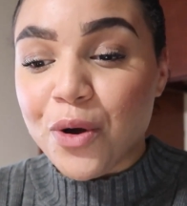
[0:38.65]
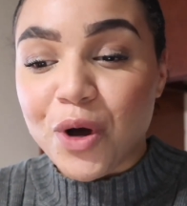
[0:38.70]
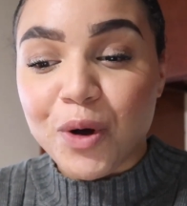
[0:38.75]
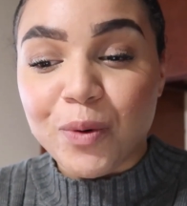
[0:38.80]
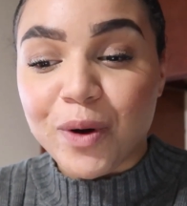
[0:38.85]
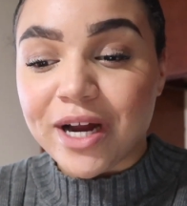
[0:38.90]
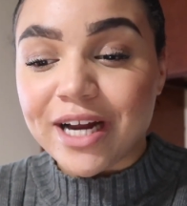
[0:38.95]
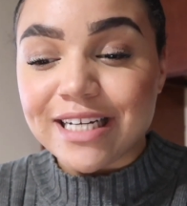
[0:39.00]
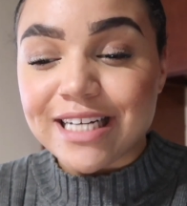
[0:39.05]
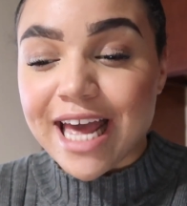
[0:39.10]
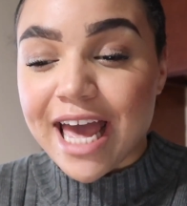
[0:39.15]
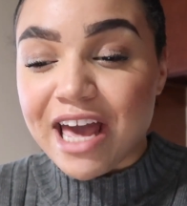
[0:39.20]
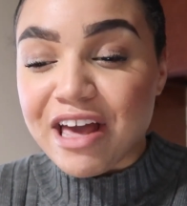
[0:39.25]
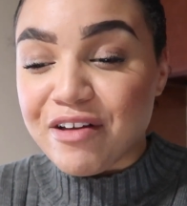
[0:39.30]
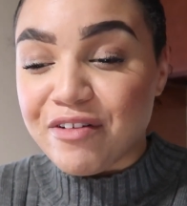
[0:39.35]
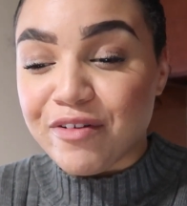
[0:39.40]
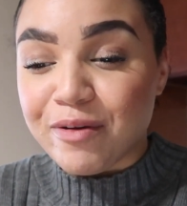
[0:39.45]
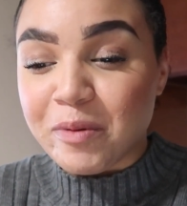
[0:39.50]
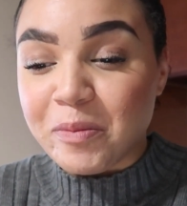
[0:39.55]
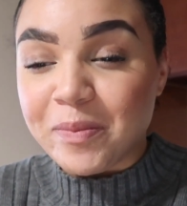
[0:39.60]
work day
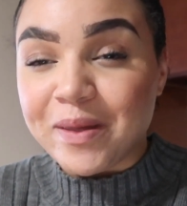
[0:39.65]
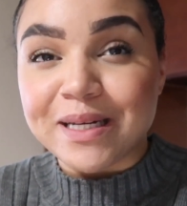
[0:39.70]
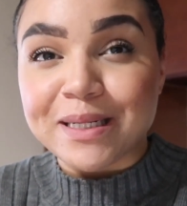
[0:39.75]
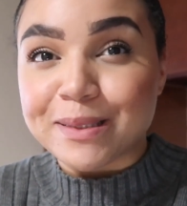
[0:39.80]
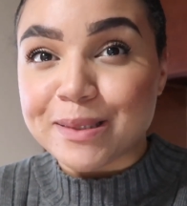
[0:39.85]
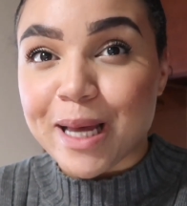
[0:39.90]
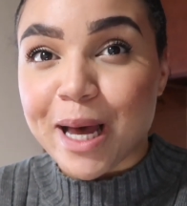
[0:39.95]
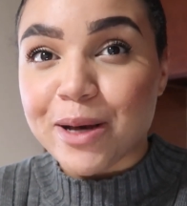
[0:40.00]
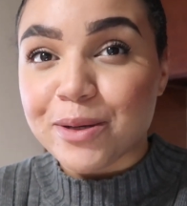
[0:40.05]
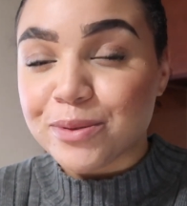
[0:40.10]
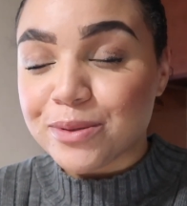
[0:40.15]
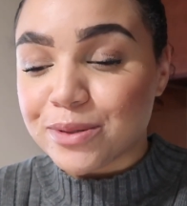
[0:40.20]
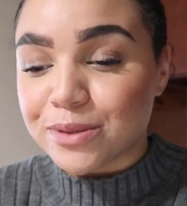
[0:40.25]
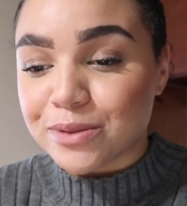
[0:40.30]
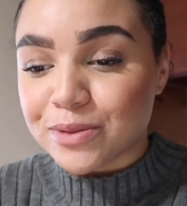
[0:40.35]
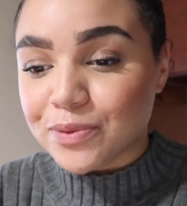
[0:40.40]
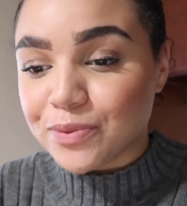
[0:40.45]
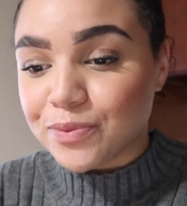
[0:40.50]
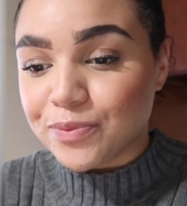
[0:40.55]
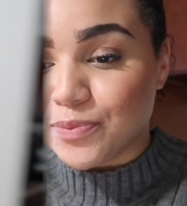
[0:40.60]
from Amina's house.
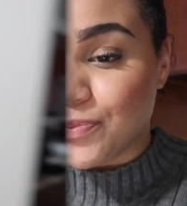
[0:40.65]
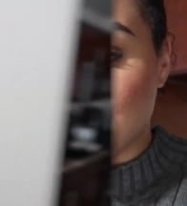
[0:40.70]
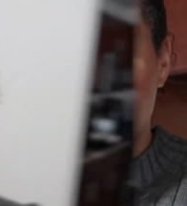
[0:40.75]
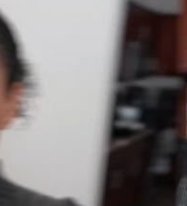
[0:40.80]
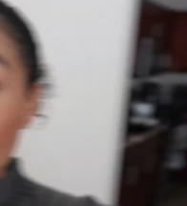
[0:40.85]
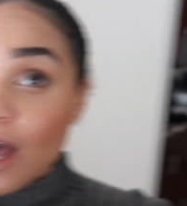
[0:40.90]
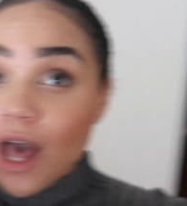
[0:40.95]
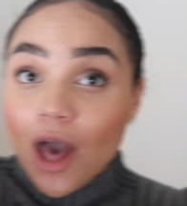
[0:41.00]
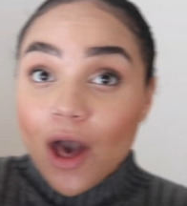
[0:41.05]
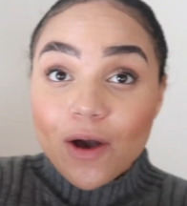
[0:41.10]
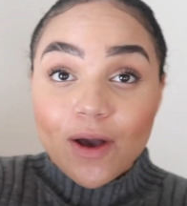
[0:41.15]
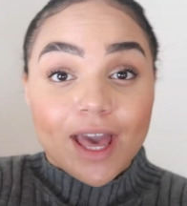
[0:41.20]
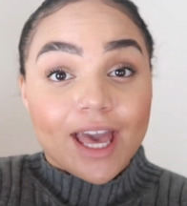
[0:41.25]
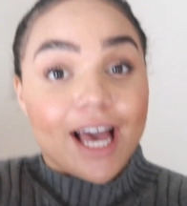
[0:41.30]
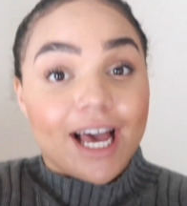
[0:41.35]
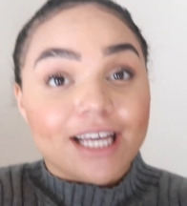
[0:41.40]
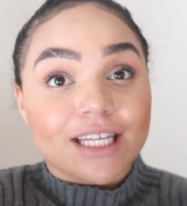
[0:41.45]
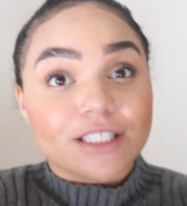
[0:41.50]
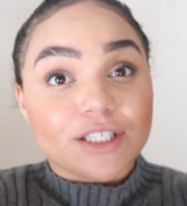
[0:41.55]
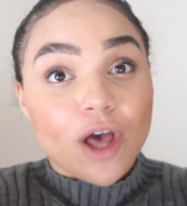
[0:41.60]
Okay
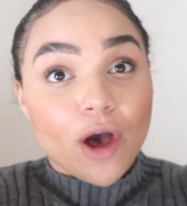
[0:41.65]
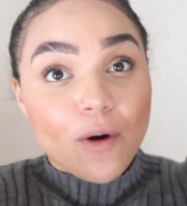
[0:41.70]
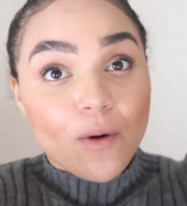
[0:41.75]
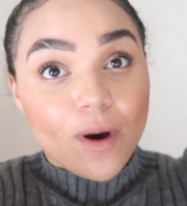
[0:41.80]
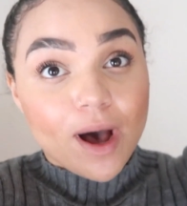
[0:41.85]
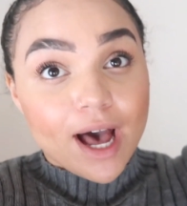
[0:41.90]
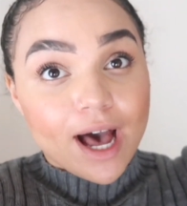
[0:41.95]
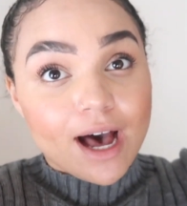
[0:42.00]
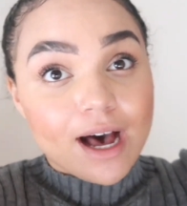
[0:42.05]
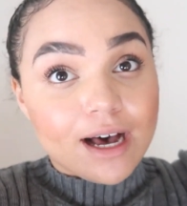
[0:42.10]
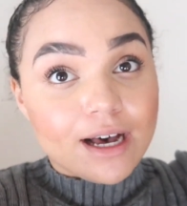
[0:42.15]
guys, so